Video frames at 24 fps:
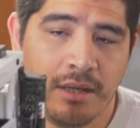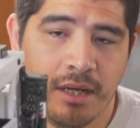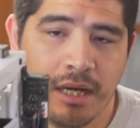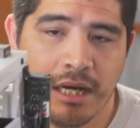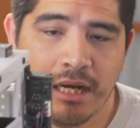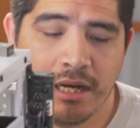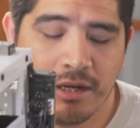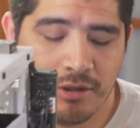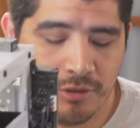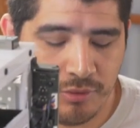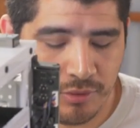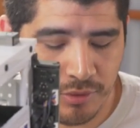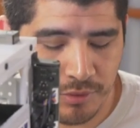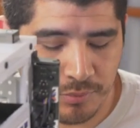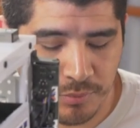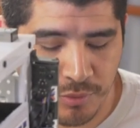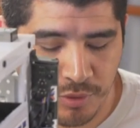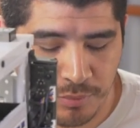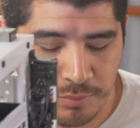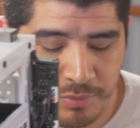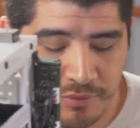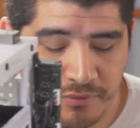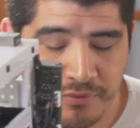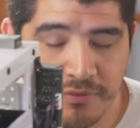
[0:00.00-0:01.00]
or
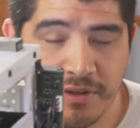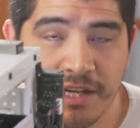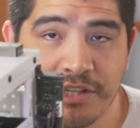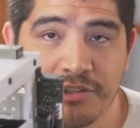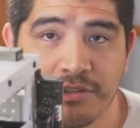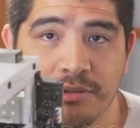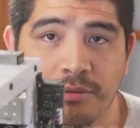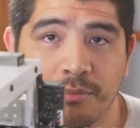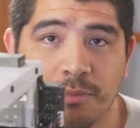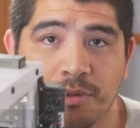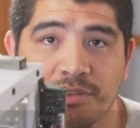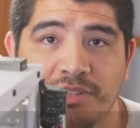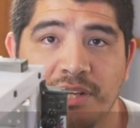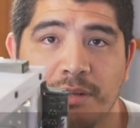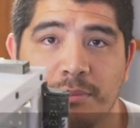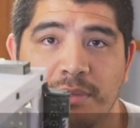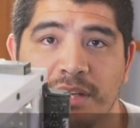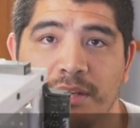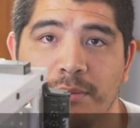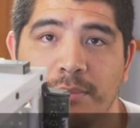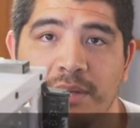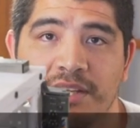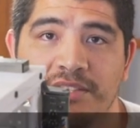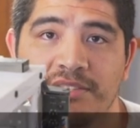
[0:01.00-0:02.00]
more professional
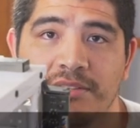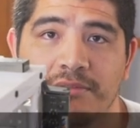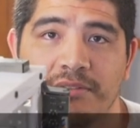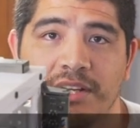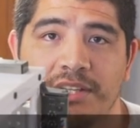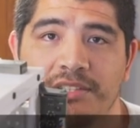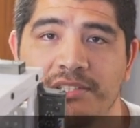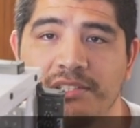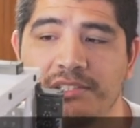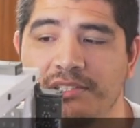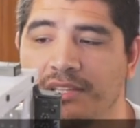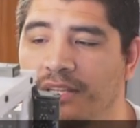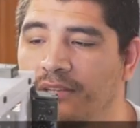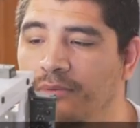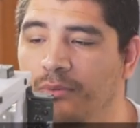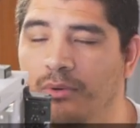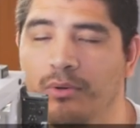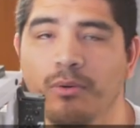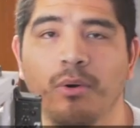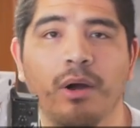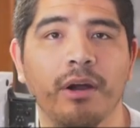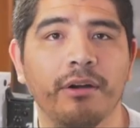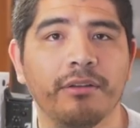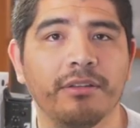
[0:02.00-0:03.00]
multimedia-based devices that
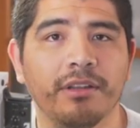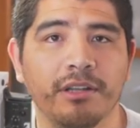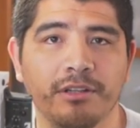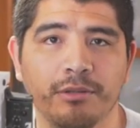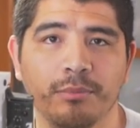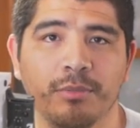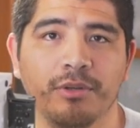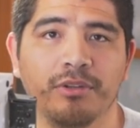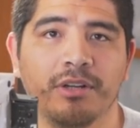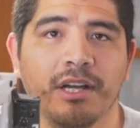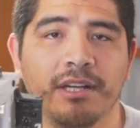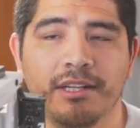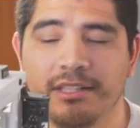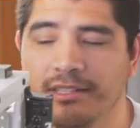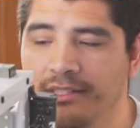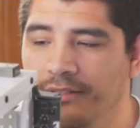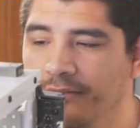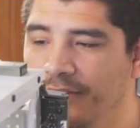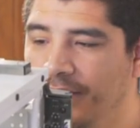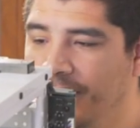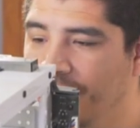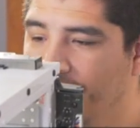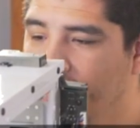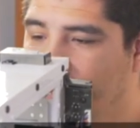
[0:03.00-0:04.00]
require Thunderbolt
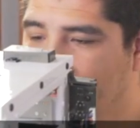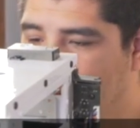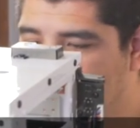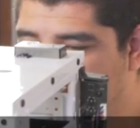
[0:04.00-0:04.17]
connectivity.